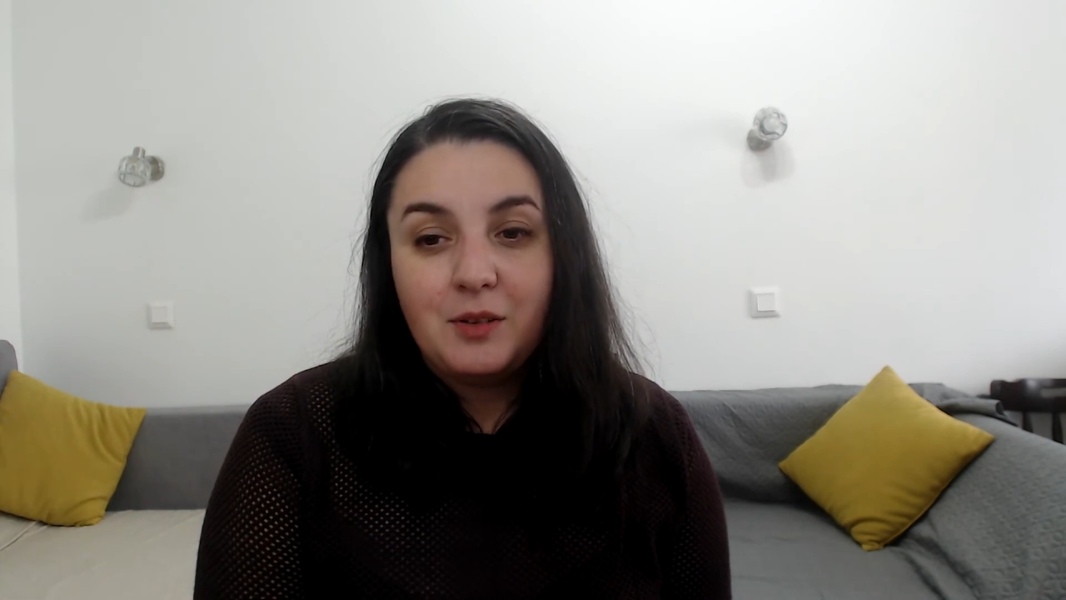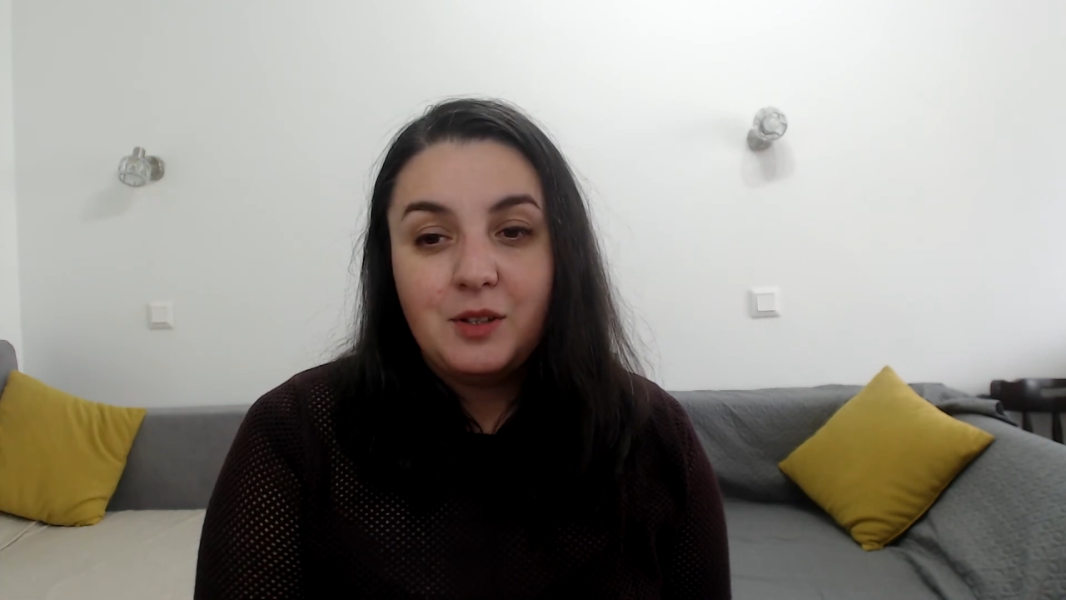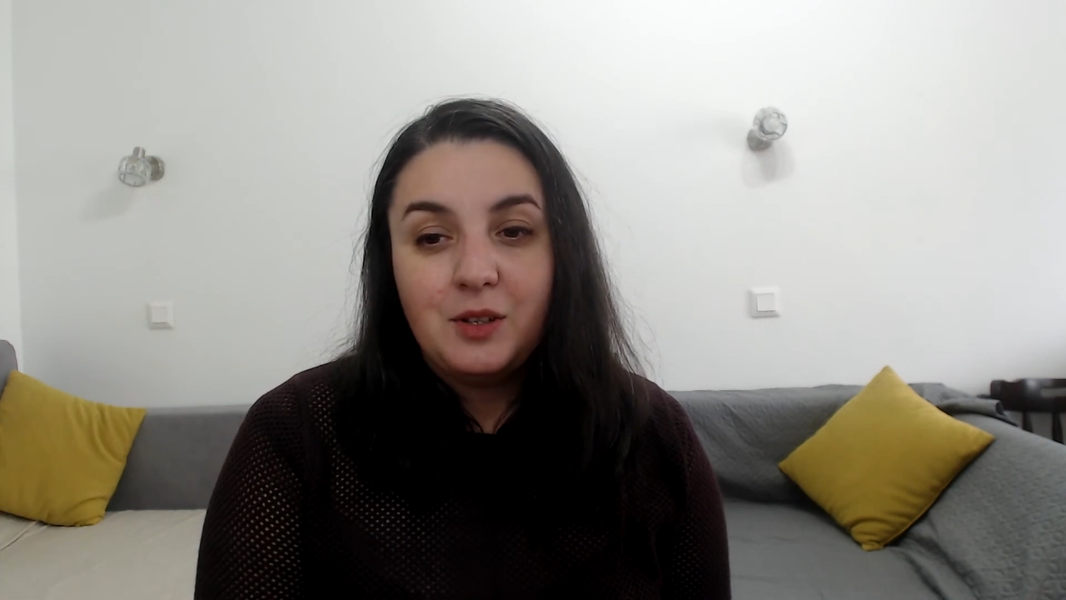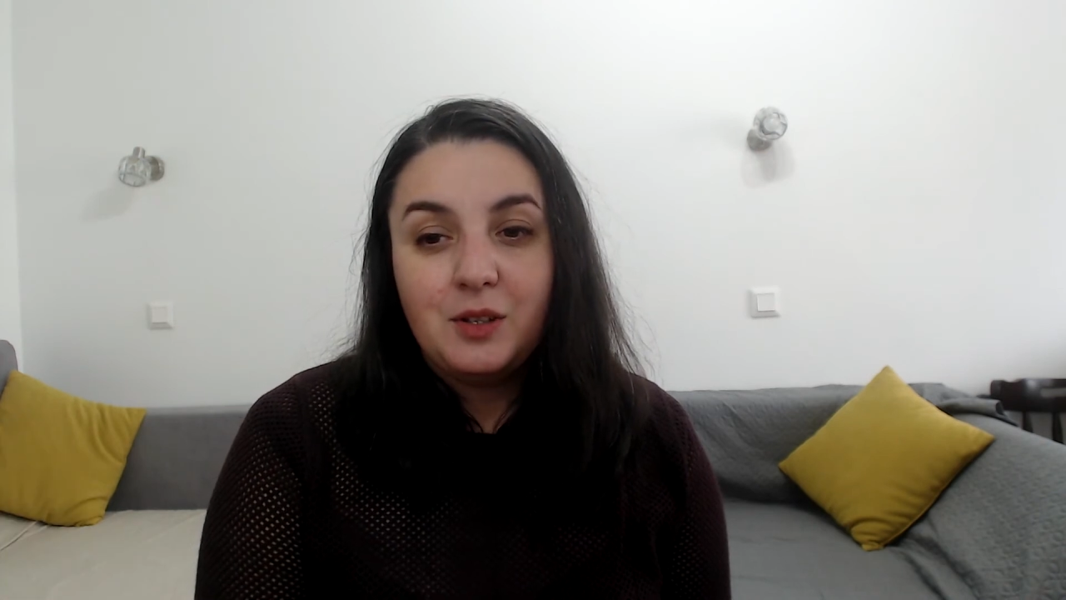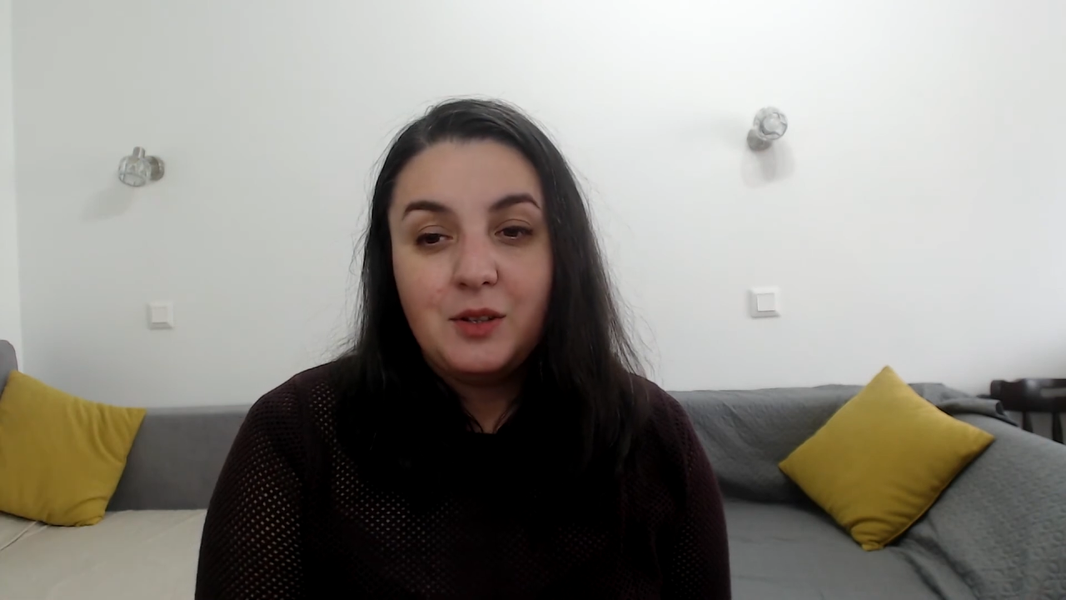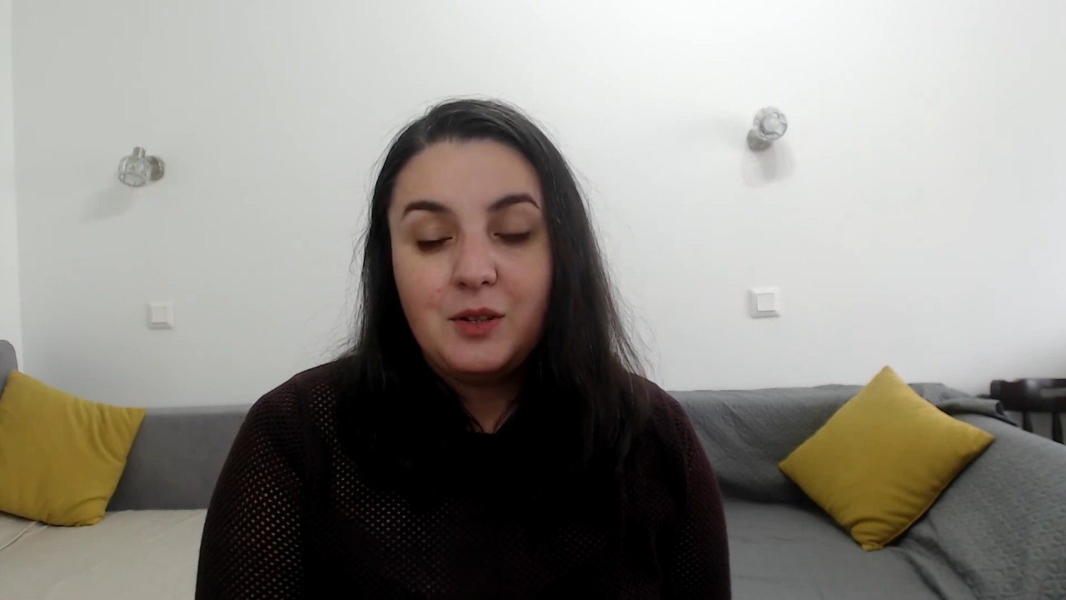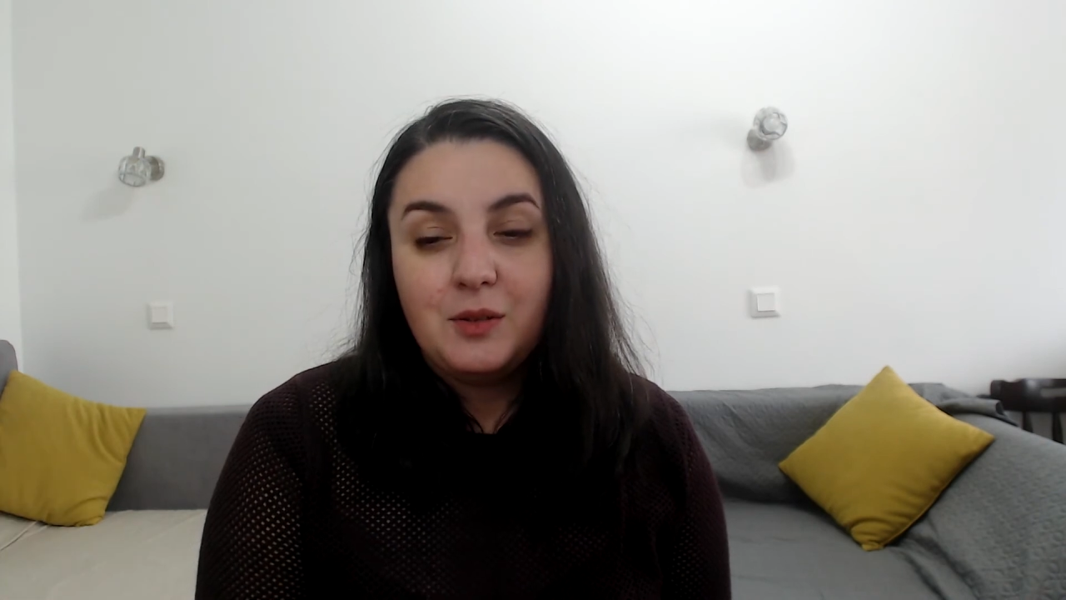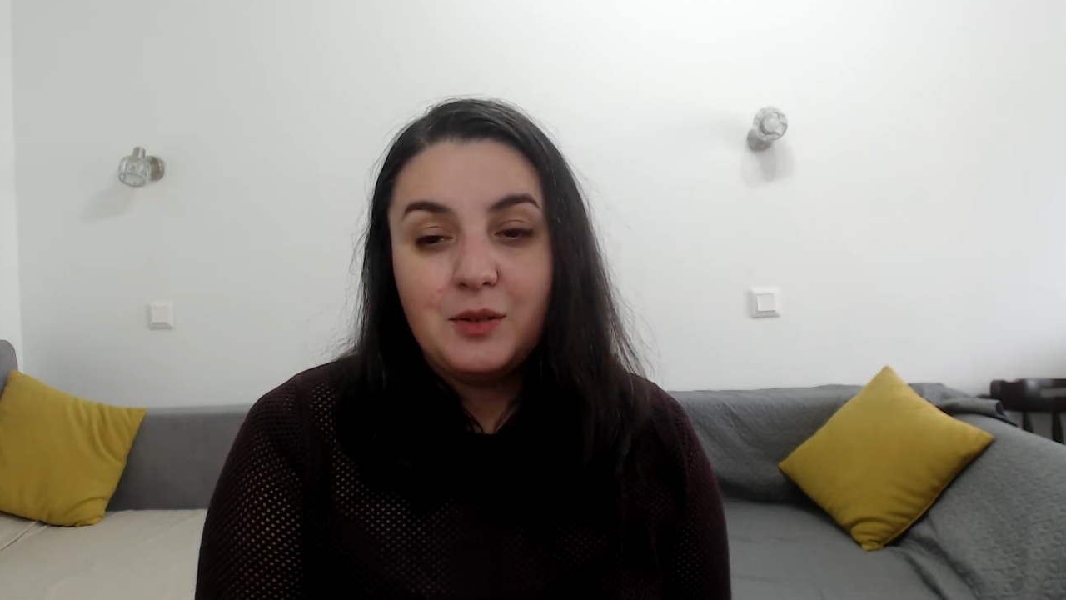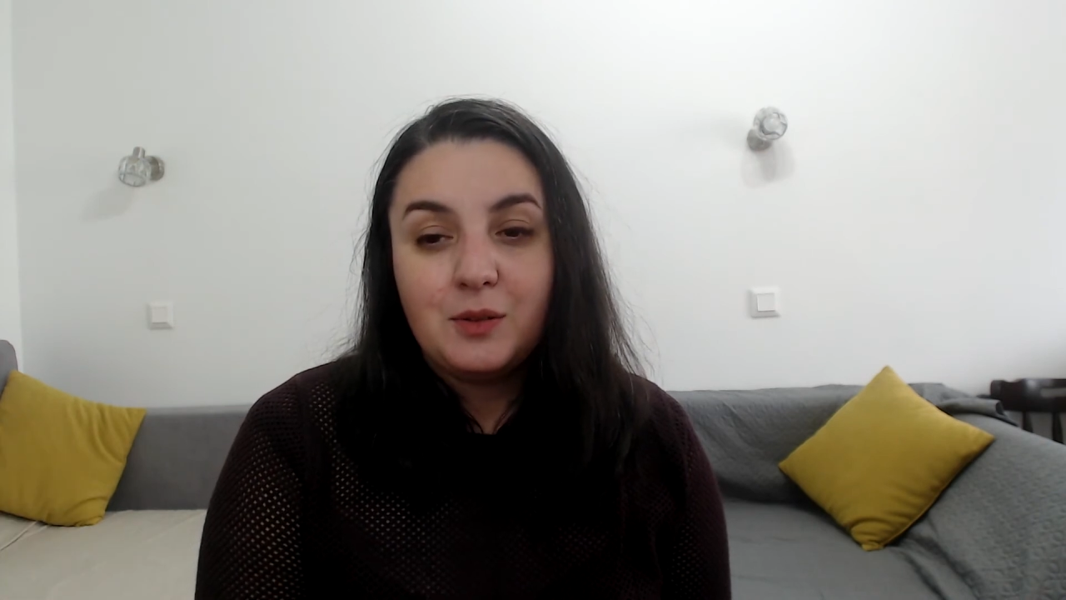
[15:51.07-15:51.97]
do you use